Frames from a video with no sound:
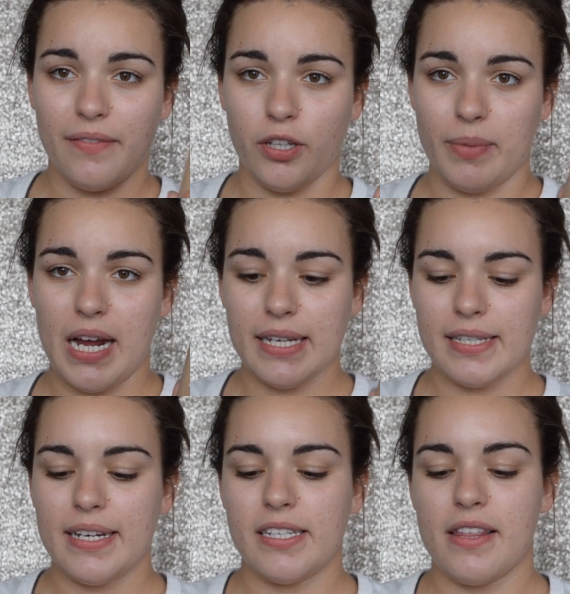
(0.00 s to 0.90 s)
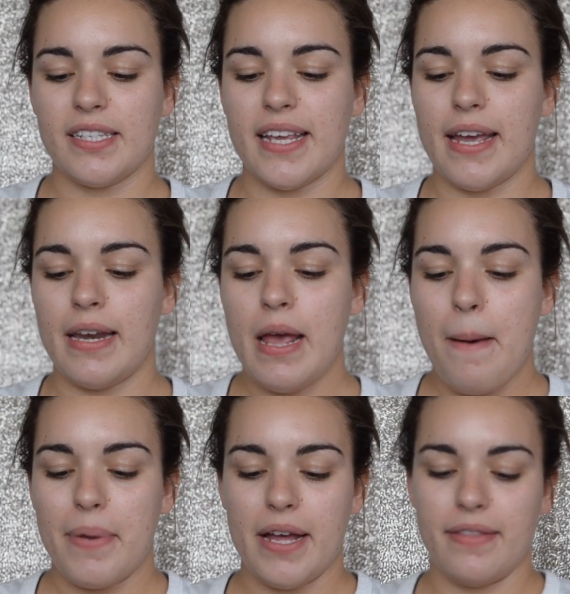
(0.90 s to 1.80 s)
of luminosity to the skin,
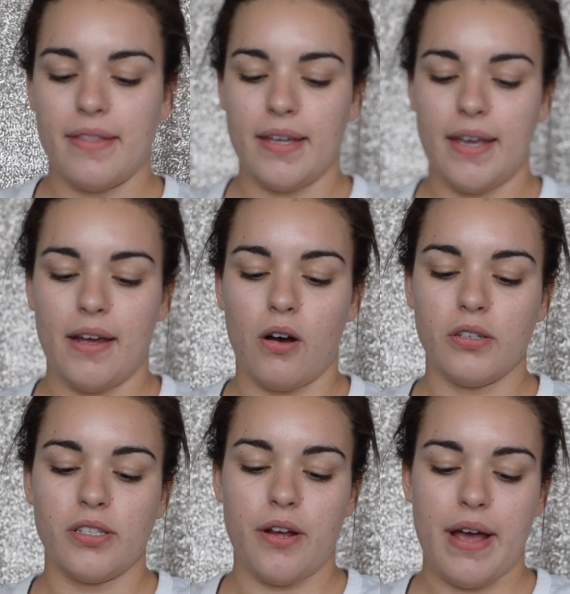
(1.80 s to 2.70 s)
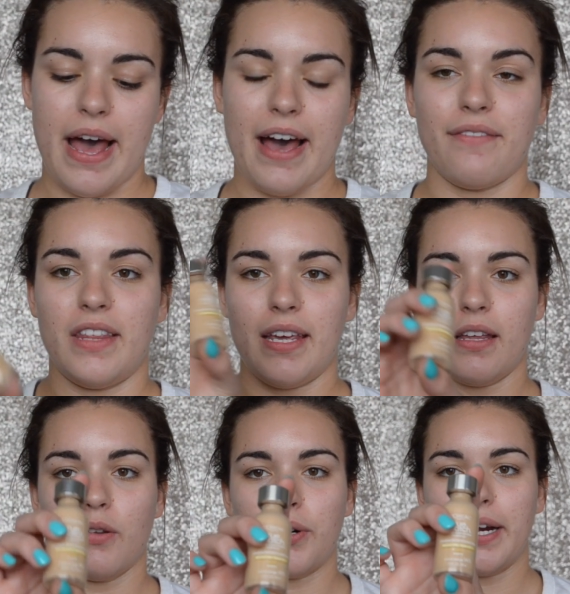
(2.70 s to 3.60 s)
but they also have
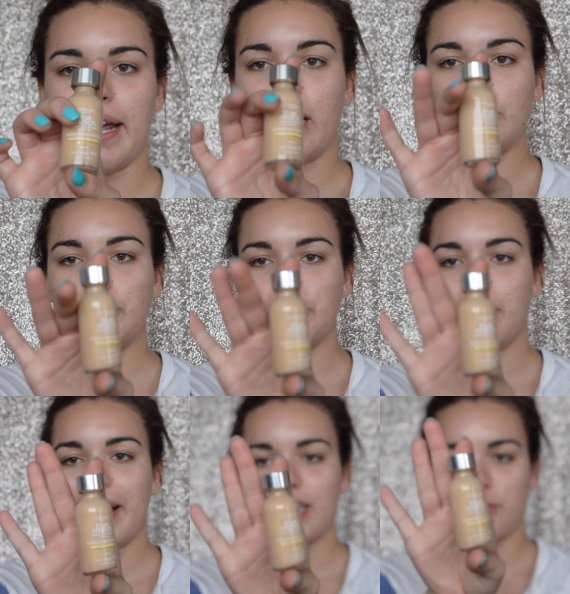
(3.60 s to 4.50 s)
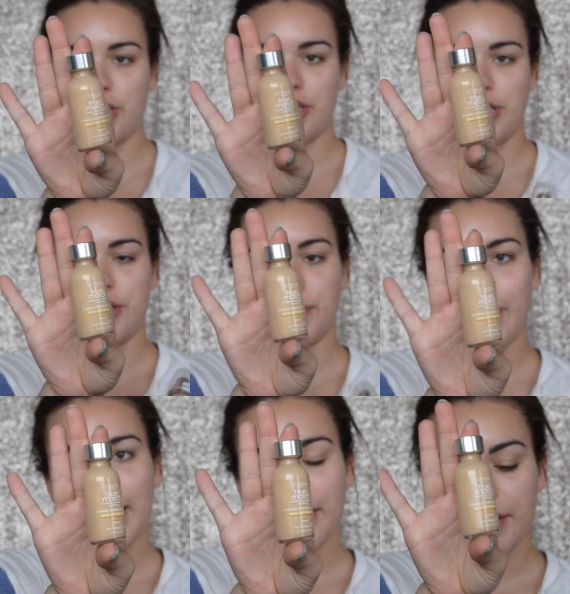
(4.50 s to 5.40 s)
the L'Oreal True Match, which is just the
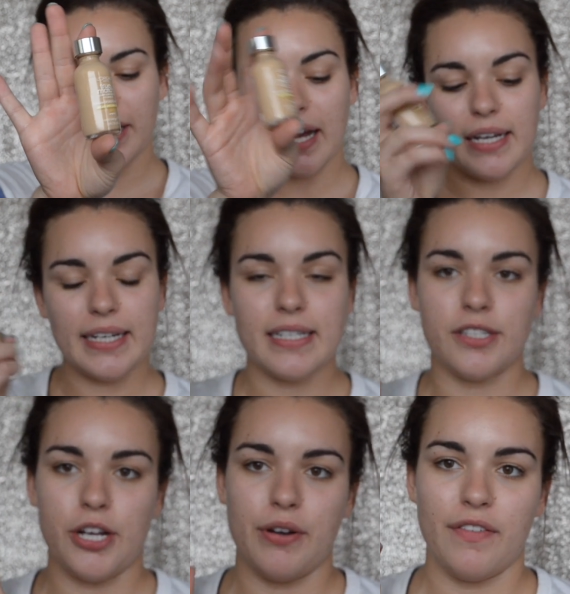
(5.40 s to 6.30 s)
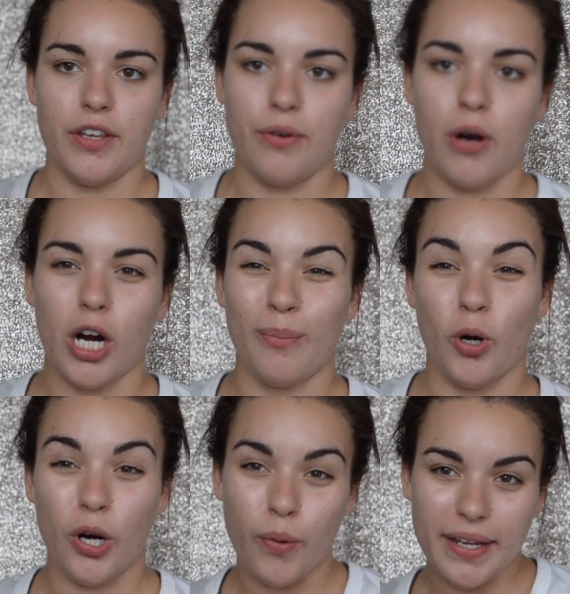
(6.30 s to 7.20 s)
regular kind. So if you are
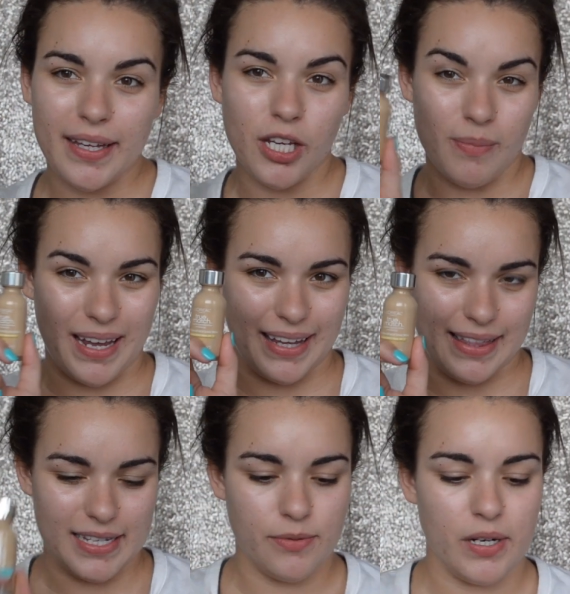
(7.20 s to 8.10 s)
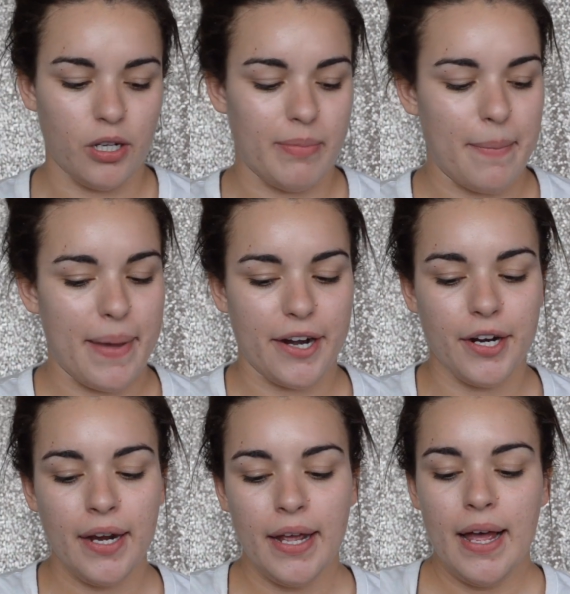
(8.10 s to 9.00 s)
more oily, you might like this one a little bit better.